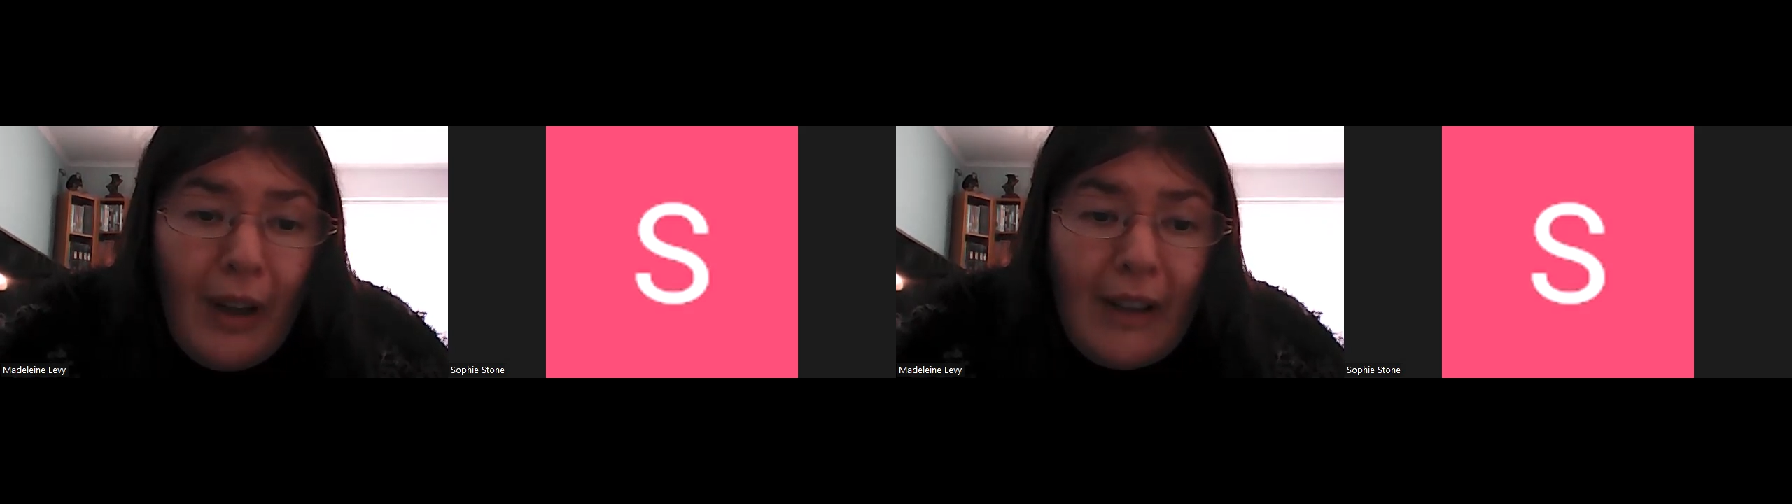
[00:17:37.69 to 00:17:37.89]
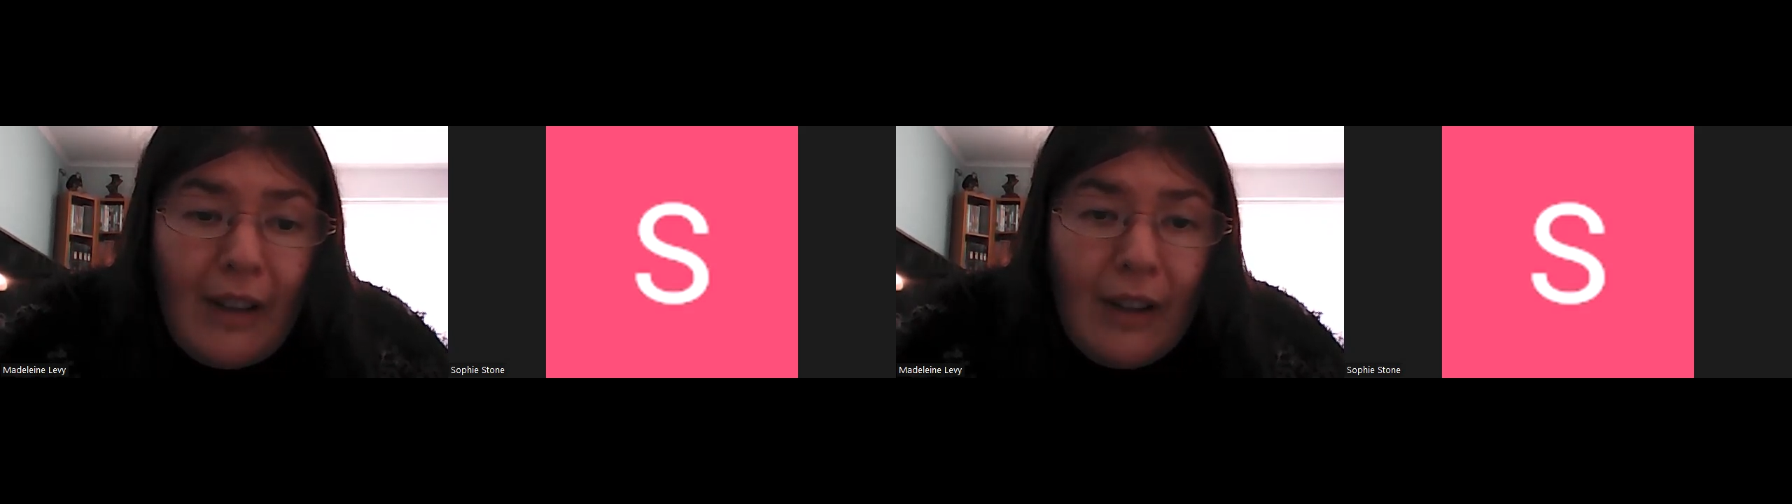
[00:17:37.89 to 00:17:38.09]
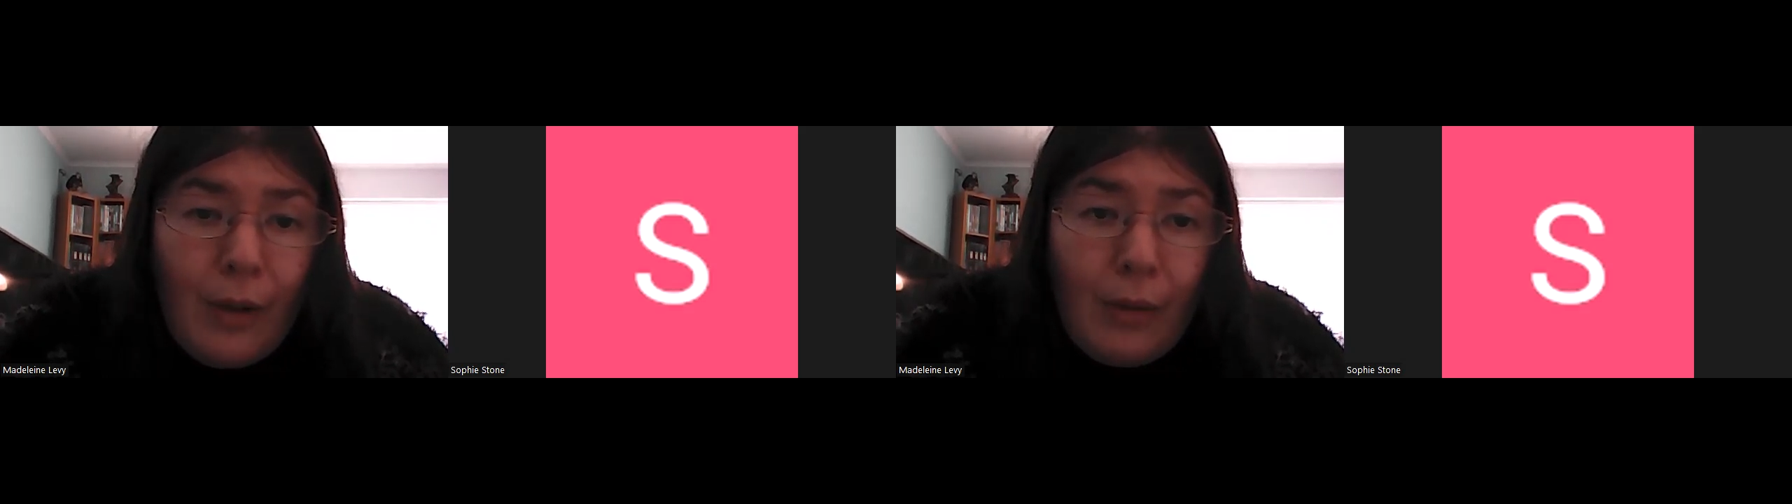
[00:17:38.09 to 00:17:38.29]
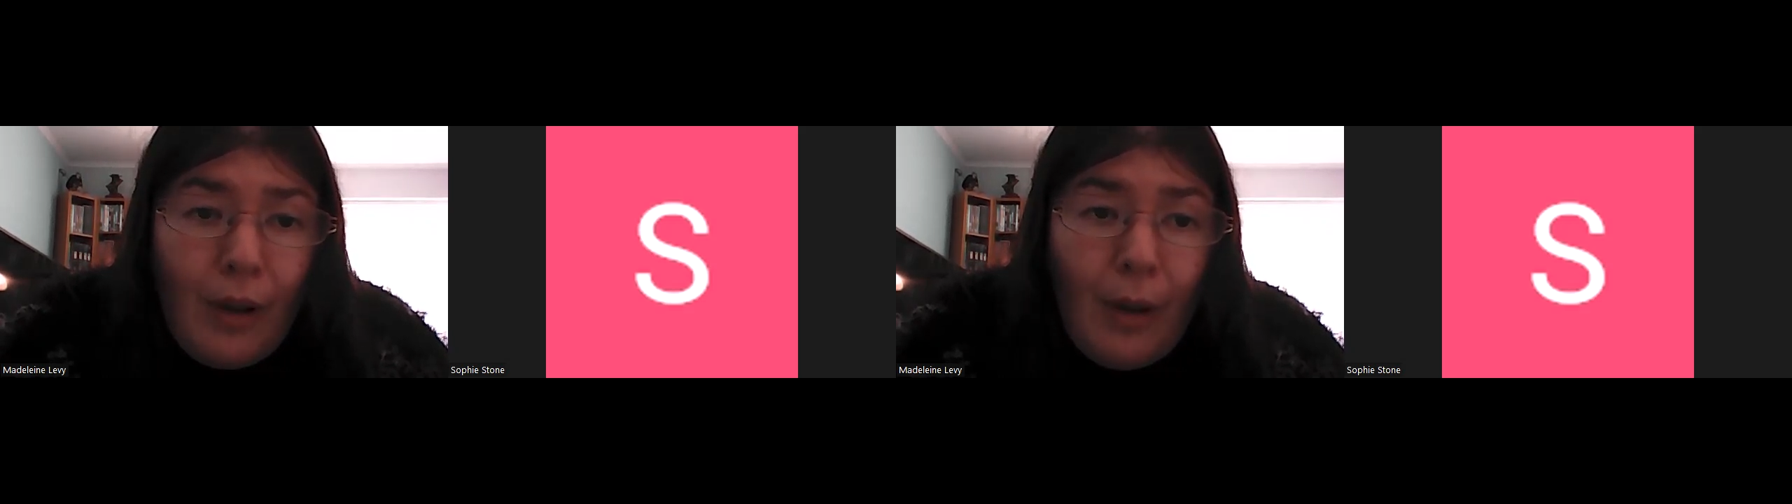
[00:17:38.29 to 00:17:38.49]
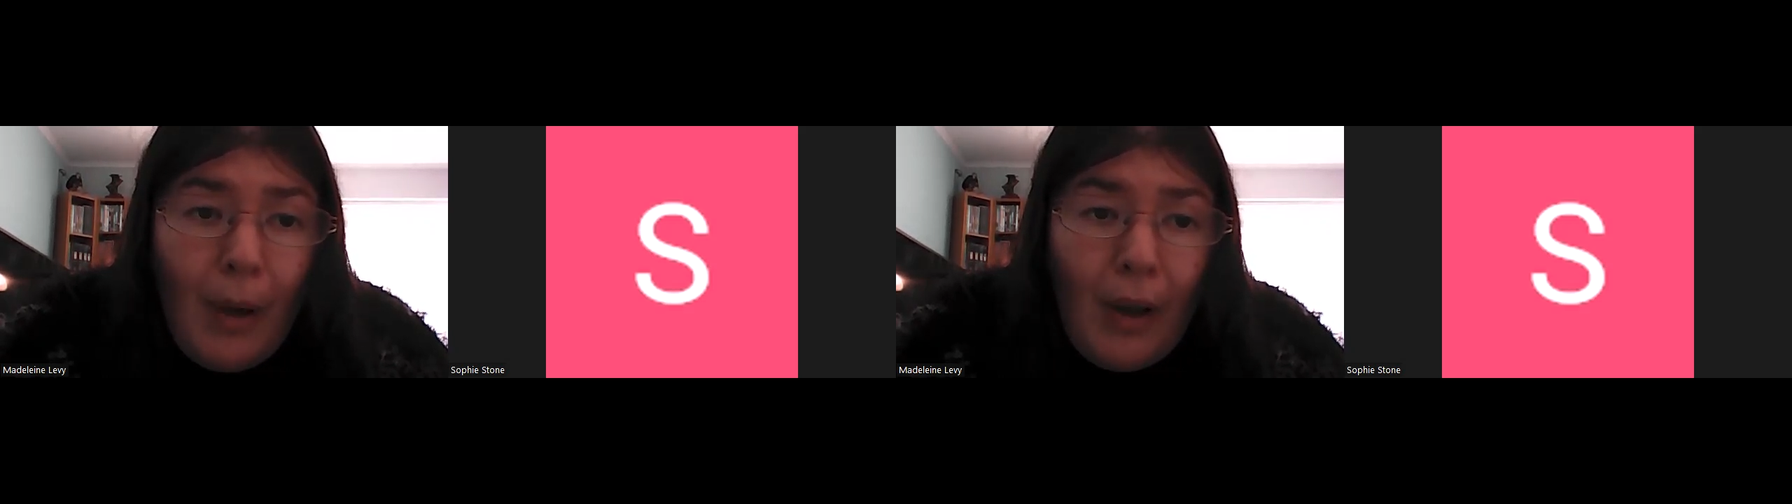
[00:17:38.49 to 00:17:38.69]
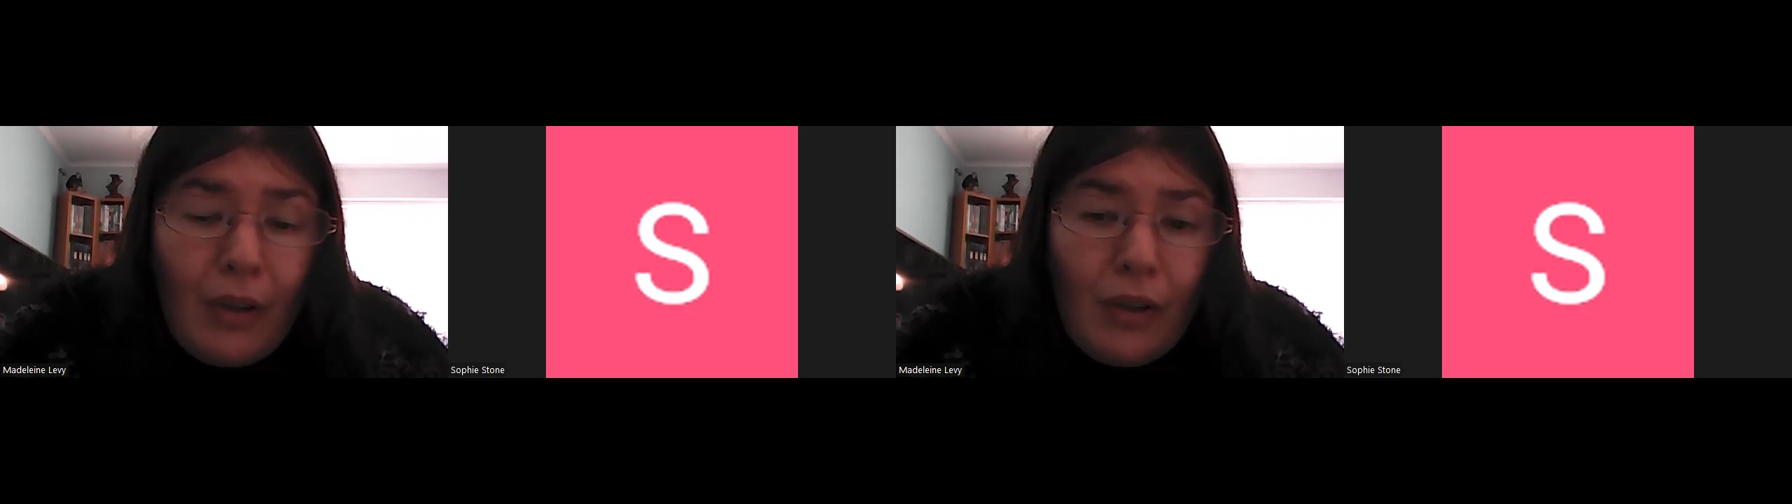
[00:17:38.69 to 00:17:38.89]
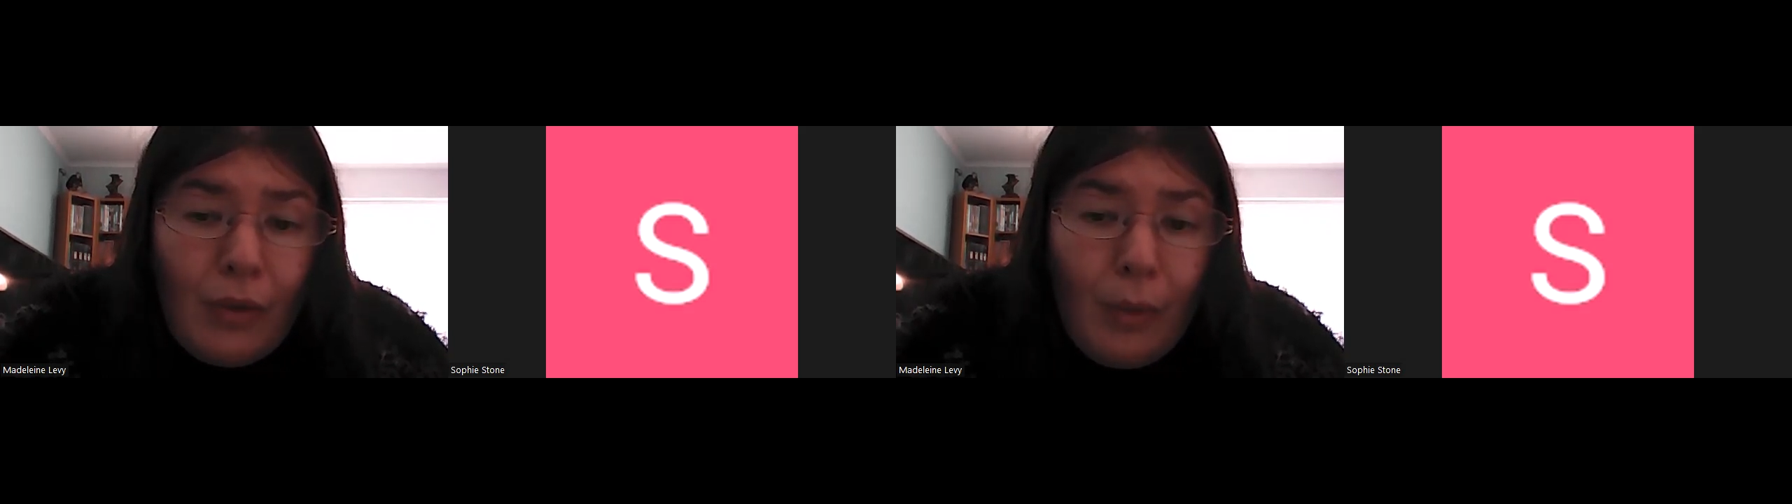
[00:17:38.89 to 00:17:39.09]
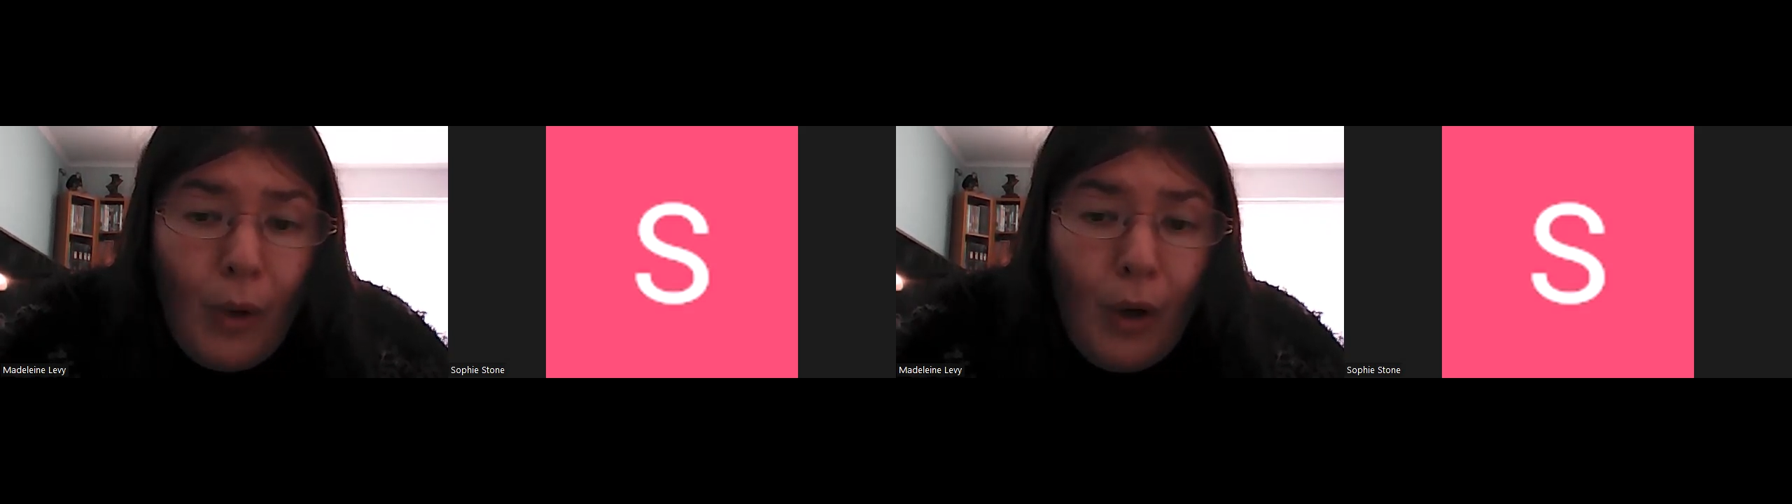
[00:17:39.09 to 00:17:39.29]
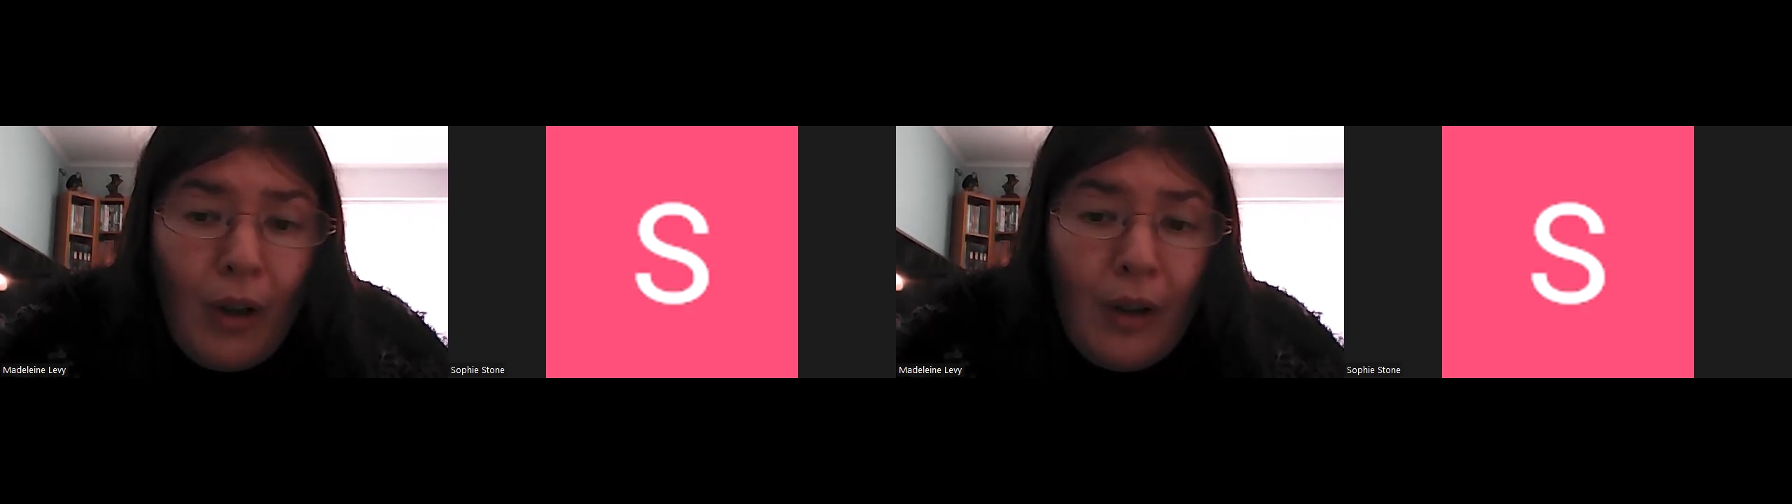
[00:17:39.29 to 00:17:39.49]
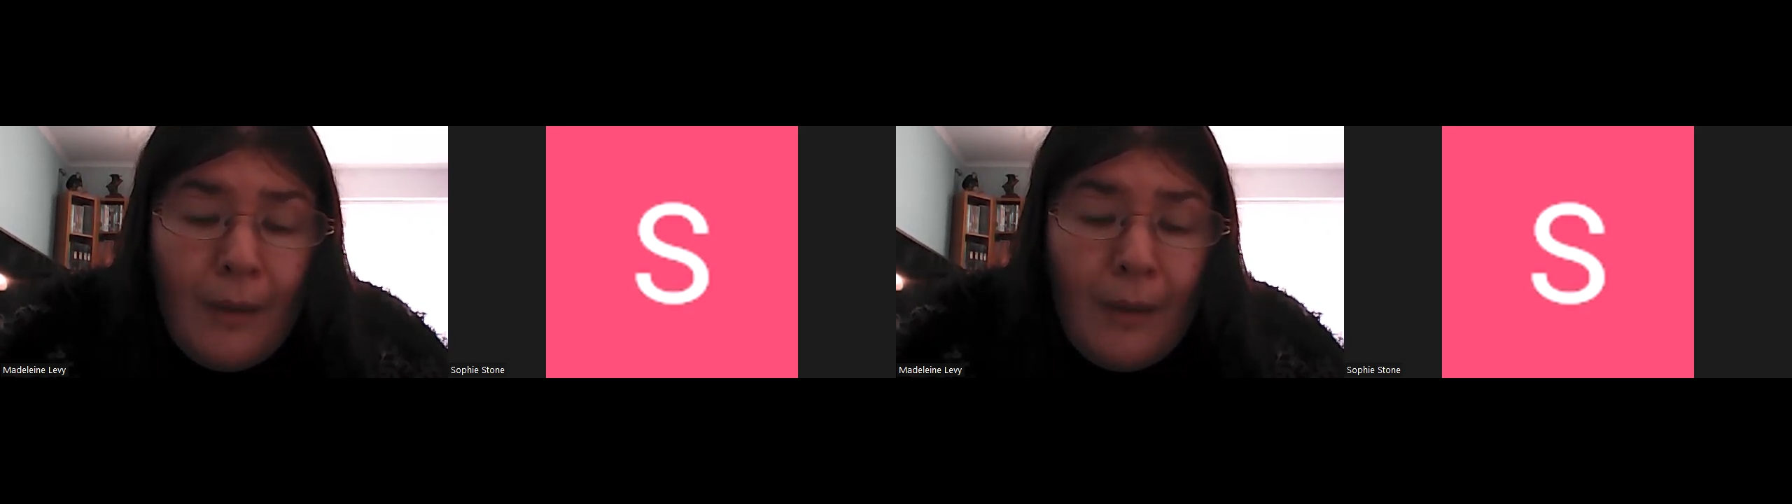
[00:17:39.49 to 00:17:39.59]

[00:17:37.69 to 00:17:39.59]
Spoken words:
Thank you very much for